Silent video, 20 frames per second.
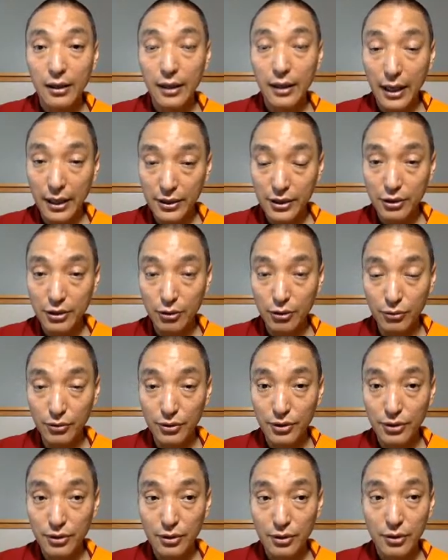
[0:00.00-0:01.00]

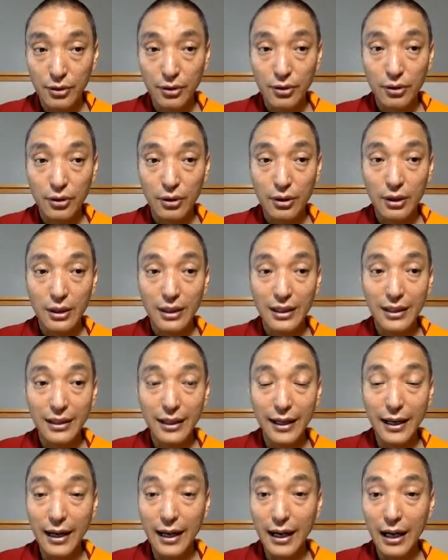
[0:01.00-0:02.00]
antidotes,
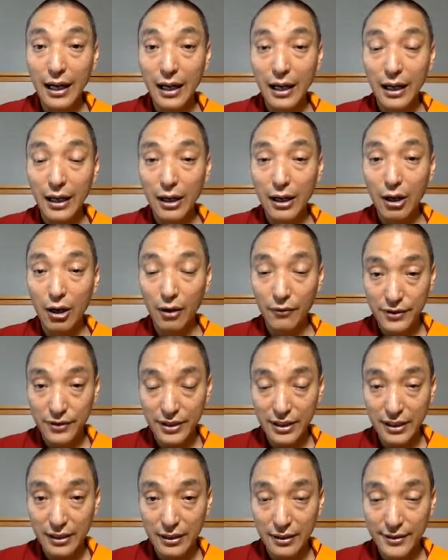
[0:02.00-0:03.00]
there are
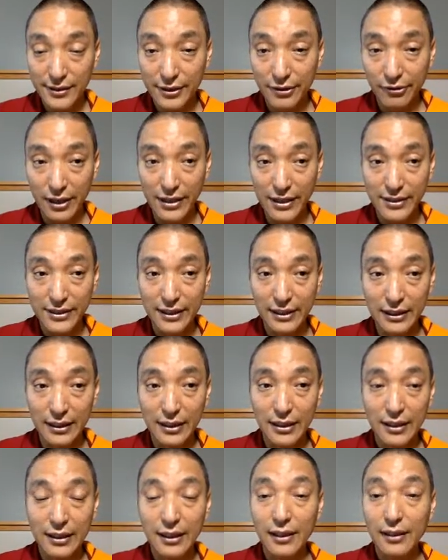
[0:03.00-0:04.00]
obstacles arising.
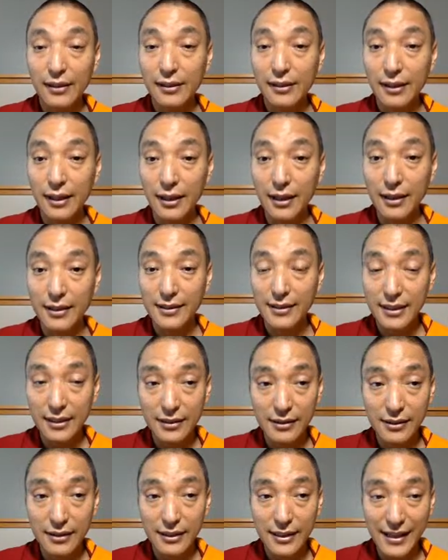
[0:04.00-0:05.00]
The
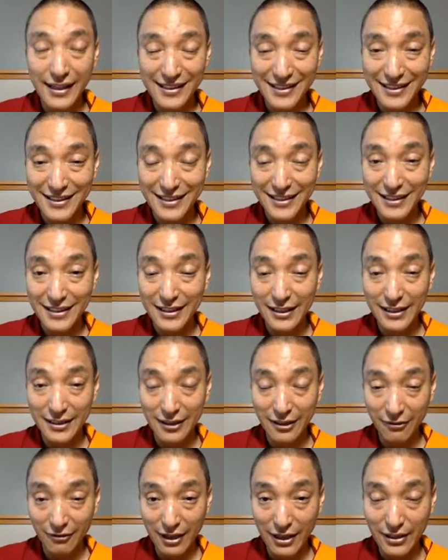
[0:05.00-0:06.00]
subtle laxity is
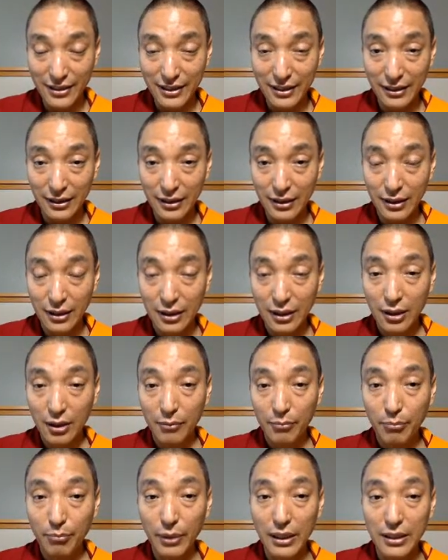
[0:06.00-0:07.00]
arising.
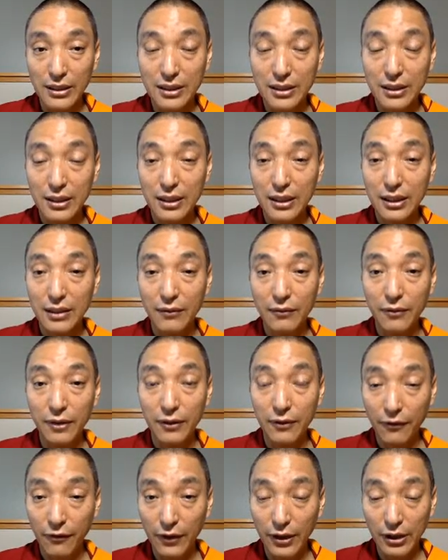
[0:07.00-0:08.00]
But if we
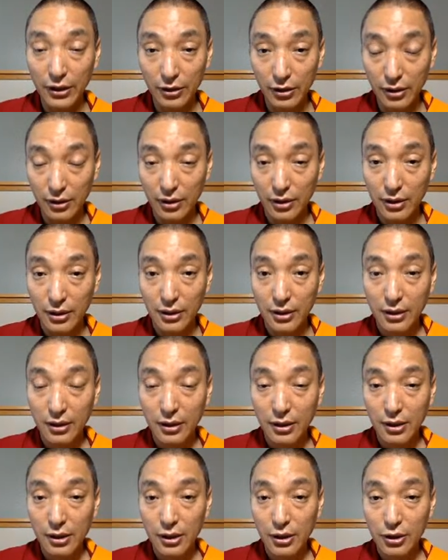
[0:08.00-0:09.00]
fail
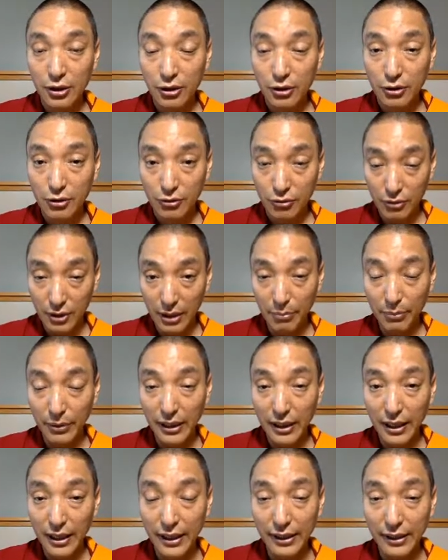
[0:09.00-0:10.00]
to
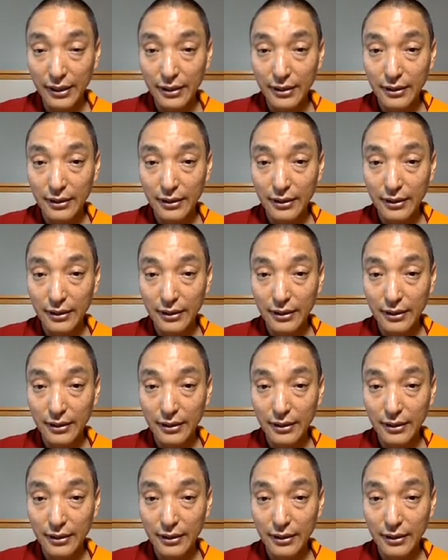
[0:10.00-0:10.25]
apply